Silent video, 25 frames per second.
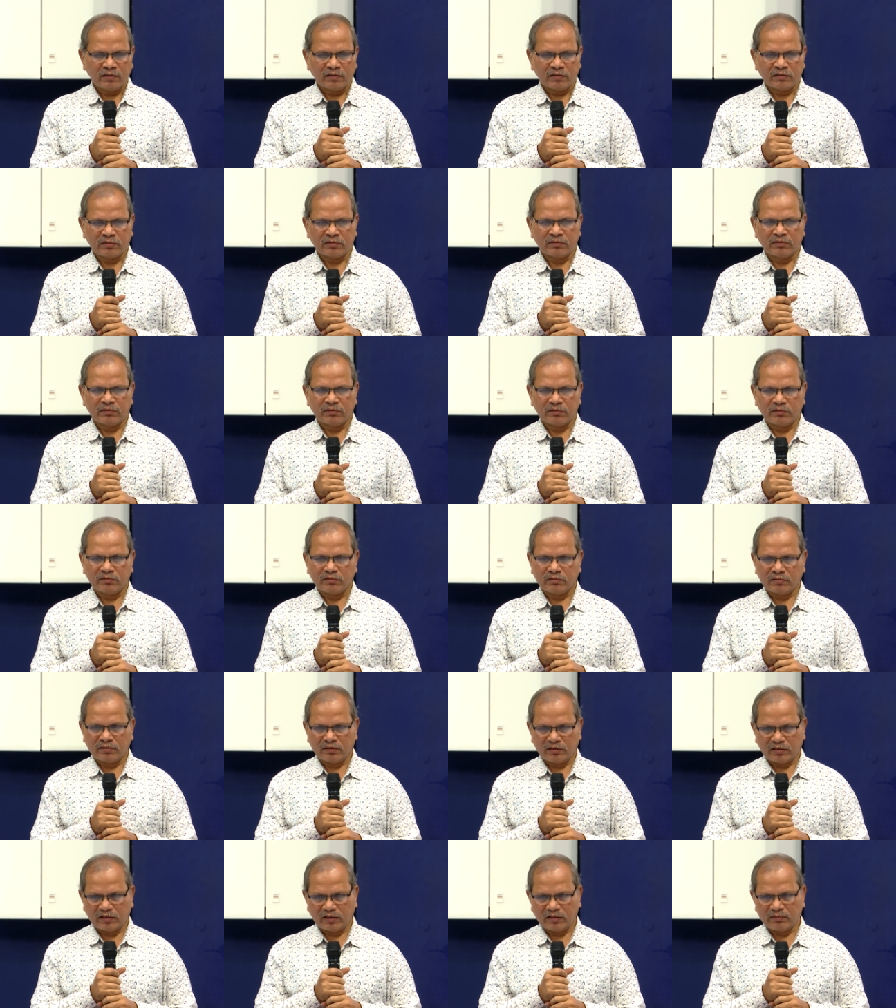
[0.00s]
So
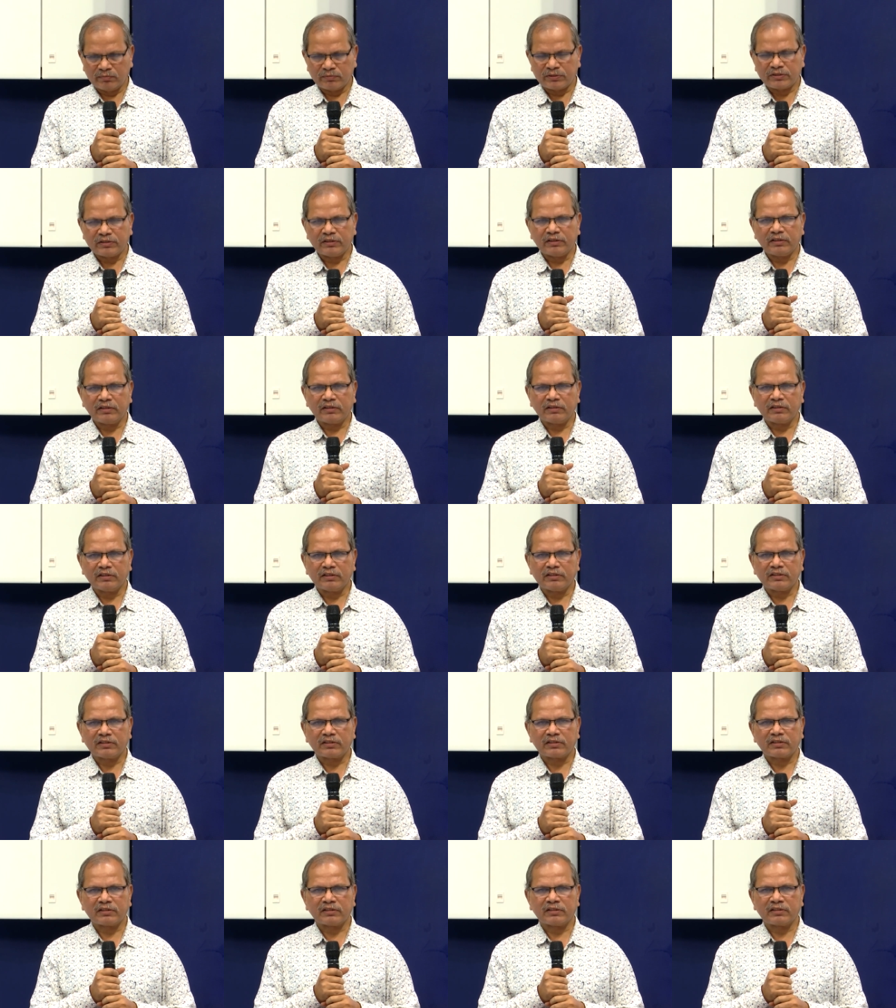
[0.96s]
I am seeing
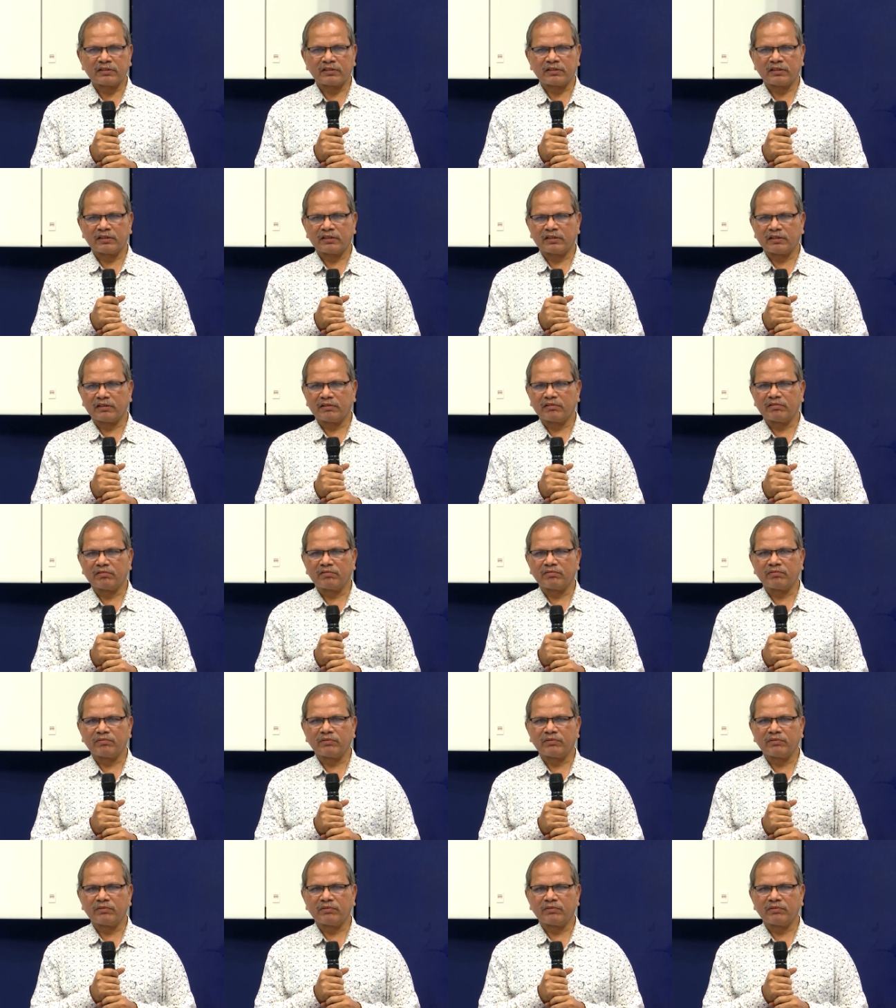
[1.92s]
this as a